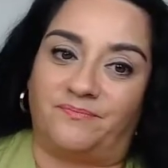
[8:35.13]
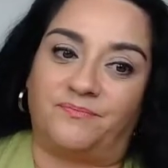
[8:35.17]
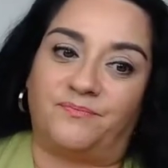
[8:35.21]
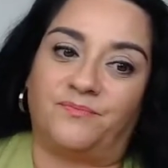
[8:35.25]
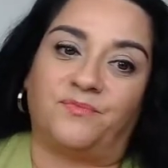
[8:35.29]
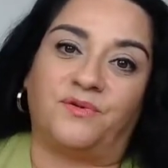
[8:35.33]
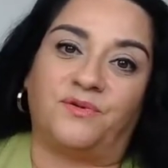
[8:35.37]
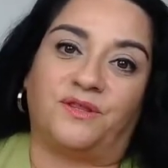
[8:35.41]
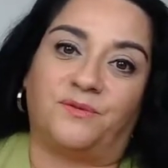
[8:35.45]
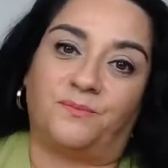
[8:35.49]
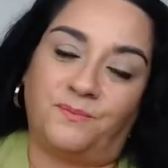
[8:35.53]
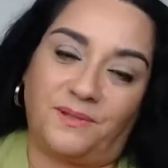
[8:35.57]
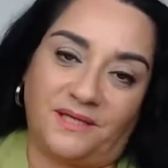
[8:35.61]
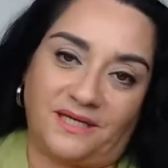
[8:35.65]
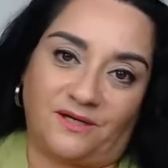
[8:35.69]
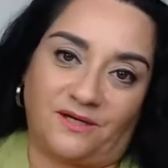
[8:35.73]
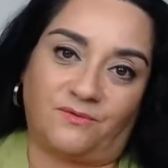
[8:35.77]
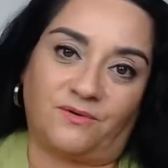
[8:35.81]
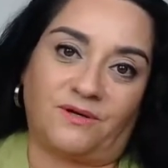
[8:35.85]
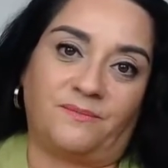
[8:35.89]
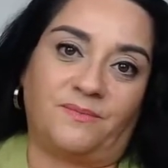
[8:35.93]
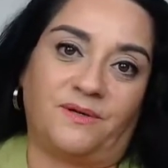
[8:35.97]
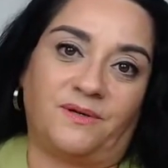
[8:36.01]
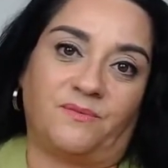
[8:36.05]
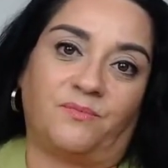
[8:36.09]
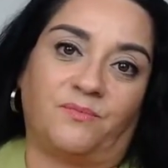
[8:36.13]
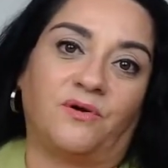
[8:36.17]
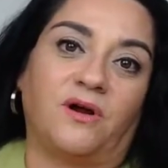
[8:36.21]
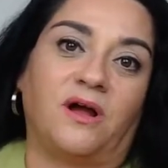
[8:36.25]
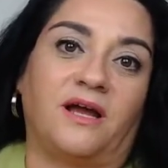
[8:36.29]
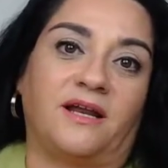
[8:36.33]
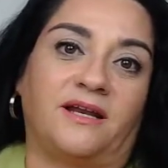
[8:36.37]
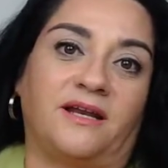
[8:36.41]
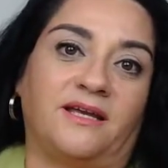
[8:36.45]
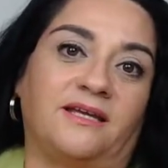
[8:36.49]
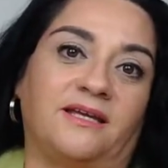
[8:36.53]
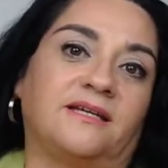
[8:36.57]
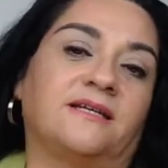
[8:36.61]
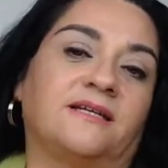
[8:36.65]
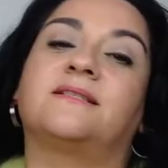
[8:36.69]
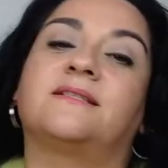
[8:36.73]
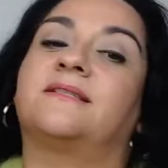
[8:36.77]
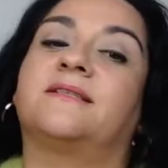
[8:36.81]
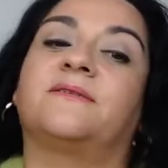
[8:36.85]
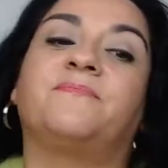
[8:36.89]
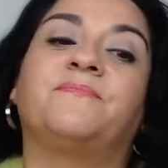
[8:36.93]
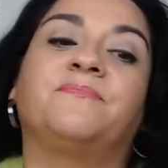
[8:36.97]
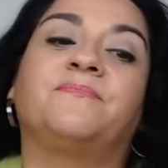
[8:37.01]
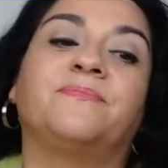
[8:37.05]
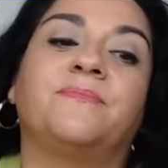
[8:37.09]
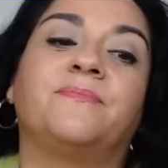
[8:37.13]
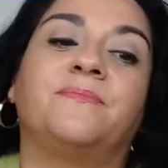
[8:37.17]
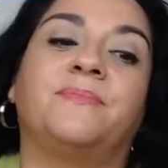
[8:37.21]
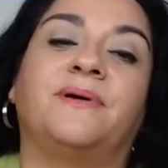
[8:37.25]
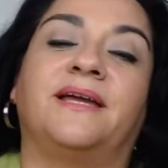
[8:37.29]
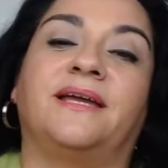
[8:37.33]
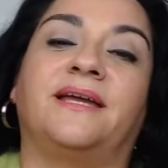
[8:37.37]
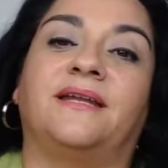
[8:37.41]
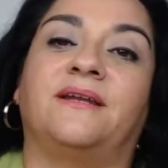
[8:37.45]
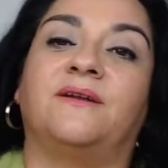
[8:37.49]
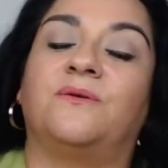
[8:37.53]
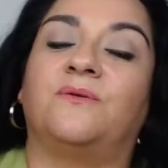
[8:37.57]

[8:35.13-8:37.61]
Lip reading: with pink ribbon products, but